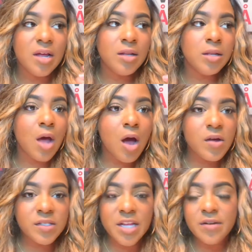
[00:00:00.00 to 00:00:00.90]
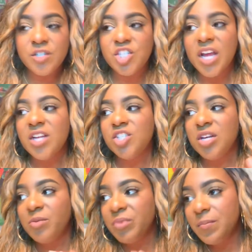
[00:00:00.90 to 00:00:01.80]
laws that are
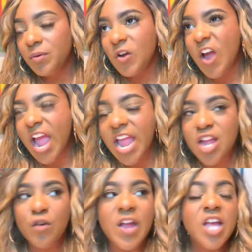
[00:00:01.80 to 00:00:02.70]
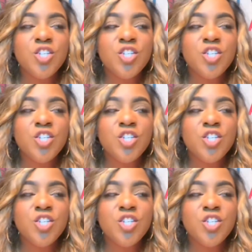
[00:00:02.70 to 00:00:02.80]
changing, and people are angry.